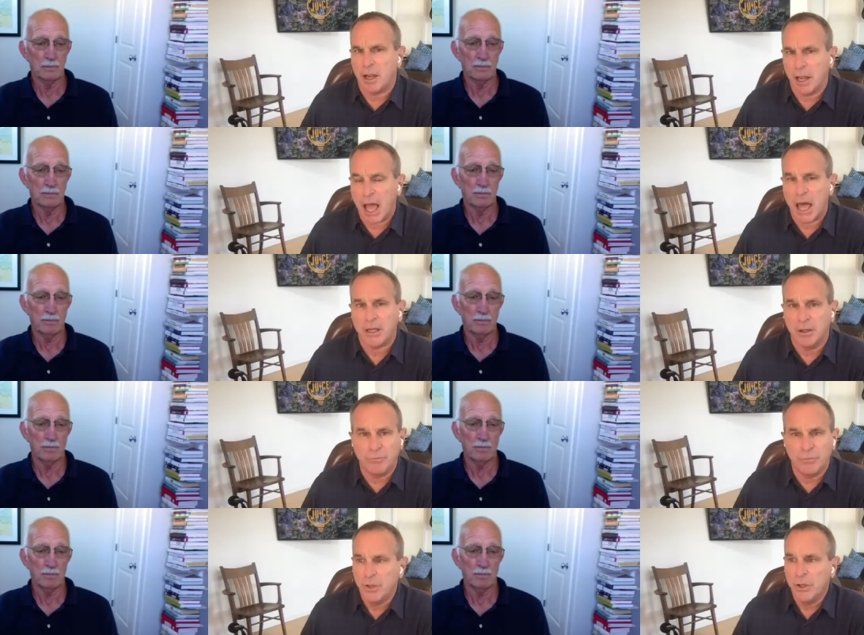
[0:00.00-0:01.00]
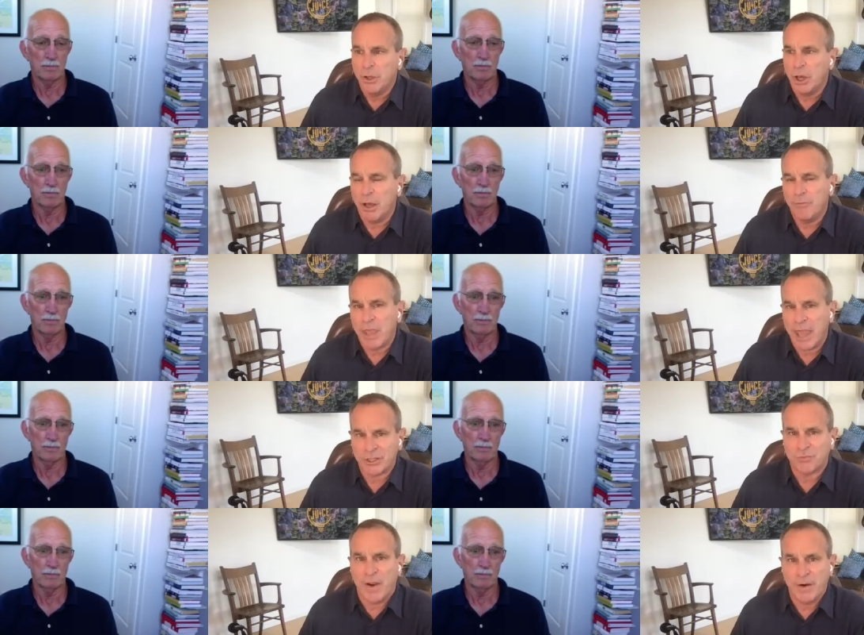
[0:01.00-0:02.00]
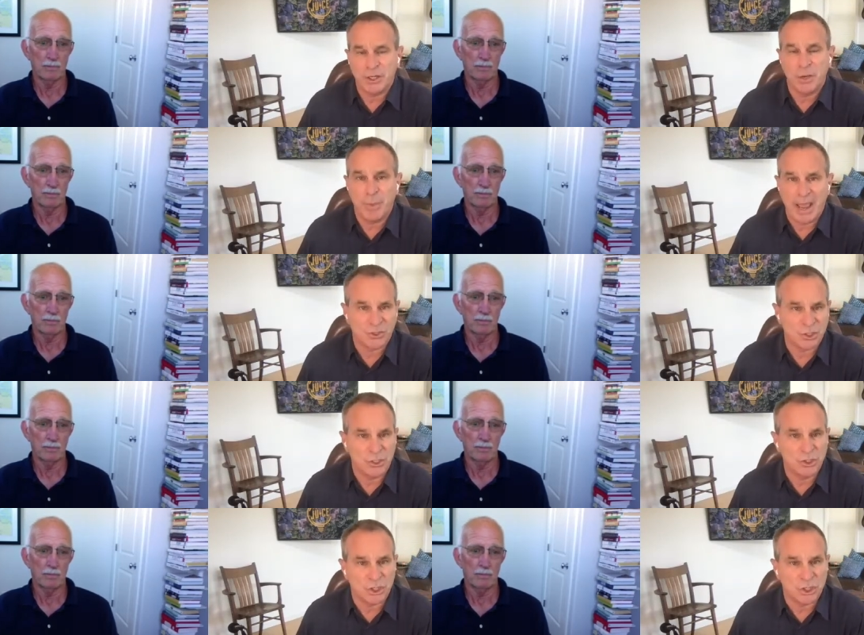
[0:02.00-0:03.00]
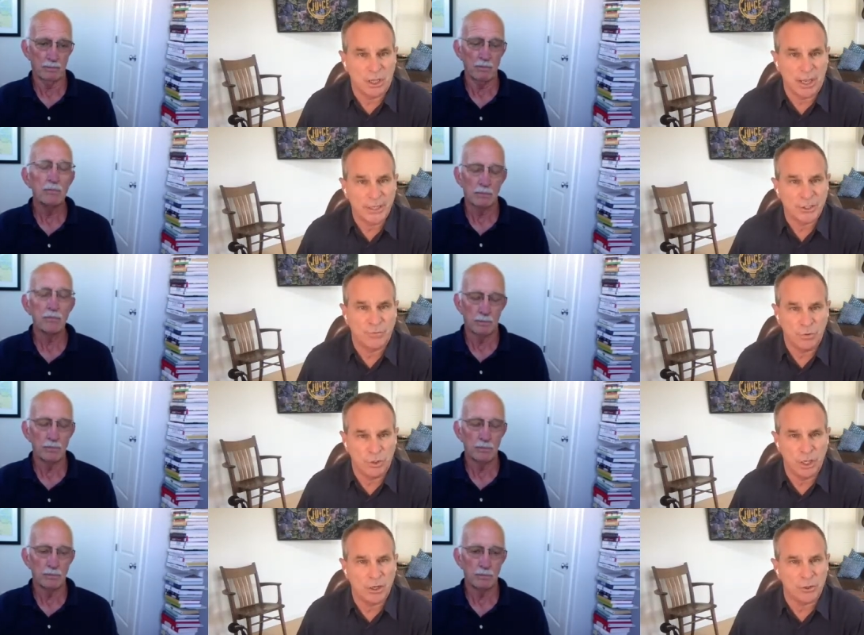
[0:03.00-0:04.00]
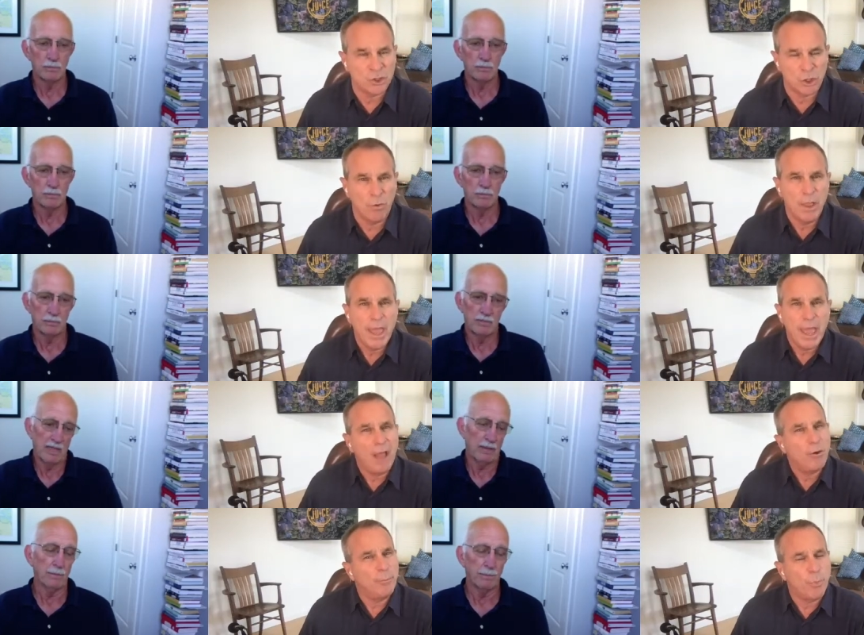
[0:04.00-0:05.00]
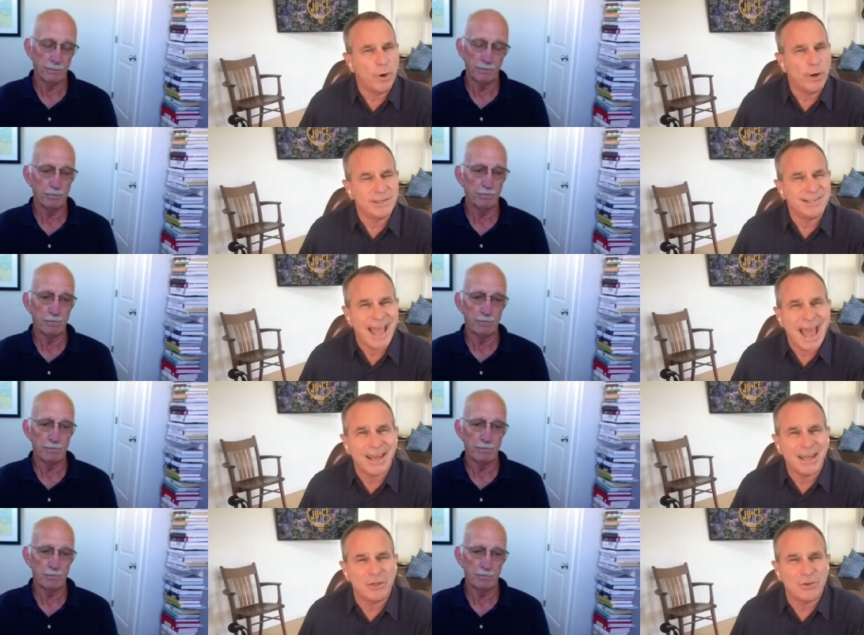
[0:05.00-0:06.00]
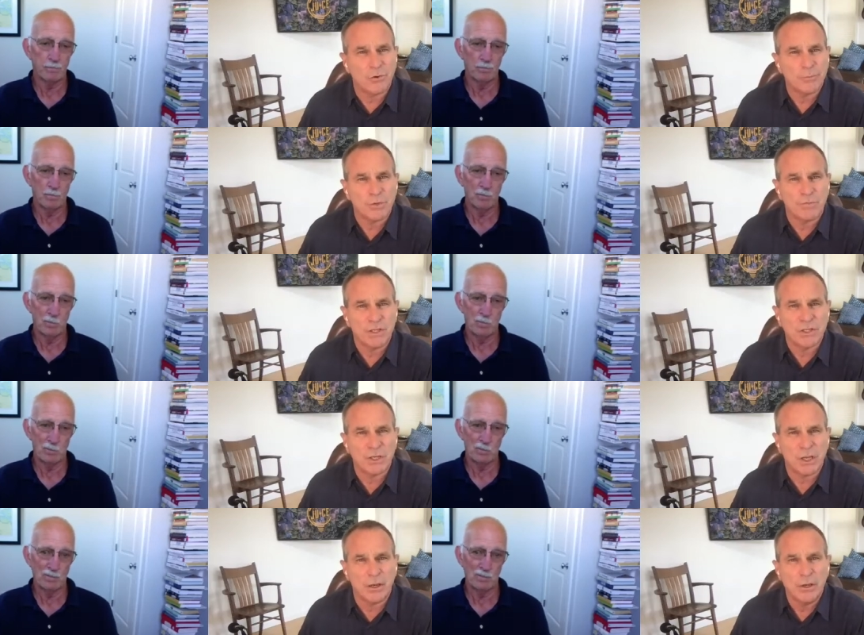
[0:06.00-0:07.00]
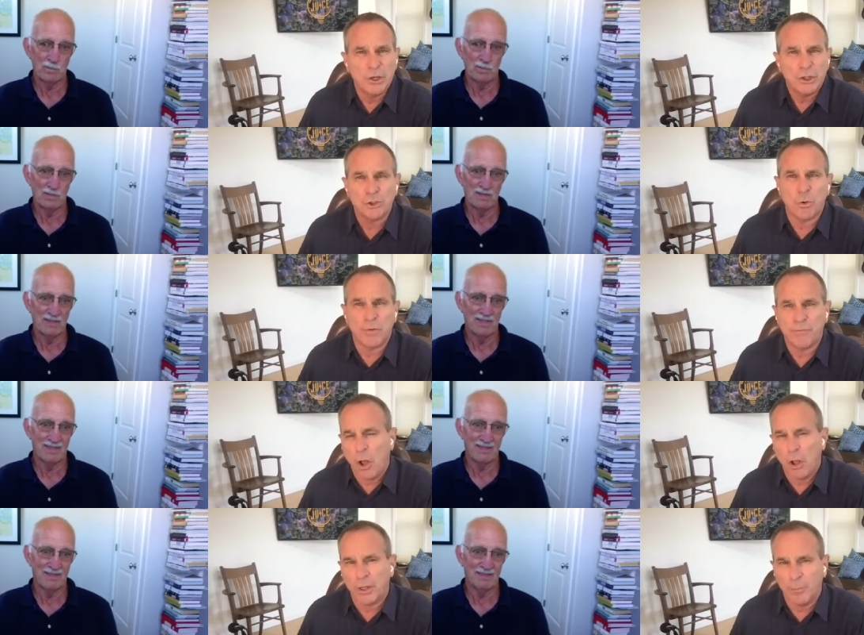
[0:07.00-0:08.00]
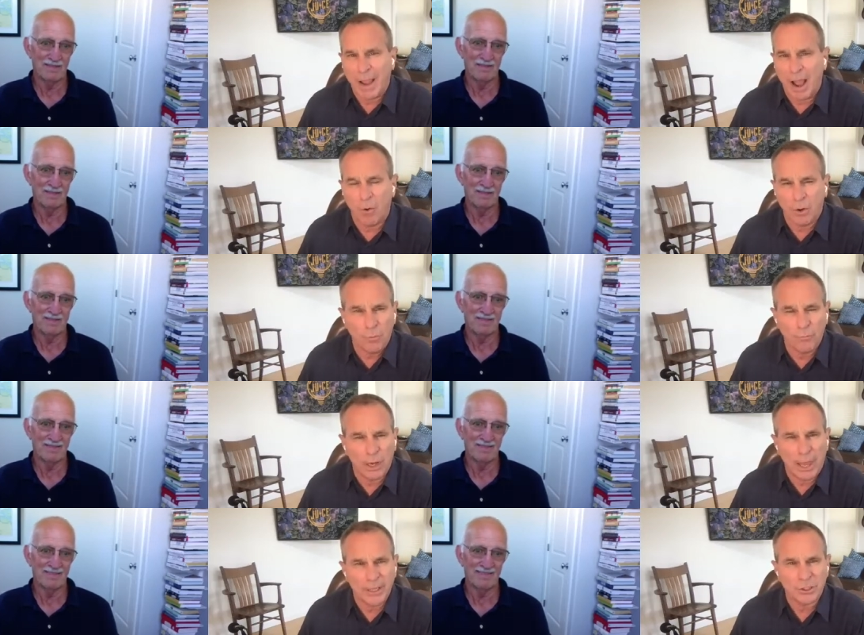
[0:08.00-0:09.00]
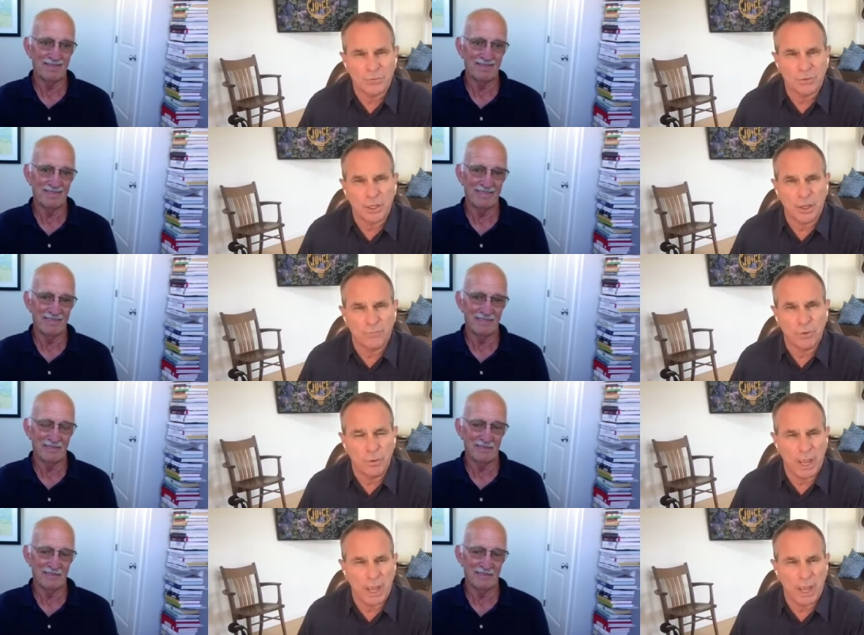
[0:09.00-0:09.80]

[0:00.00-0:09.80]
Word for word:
Speaker 1: a lot of gas-fired capacity just in the last few years. So how important is that in terms of this shortfall in power over the last few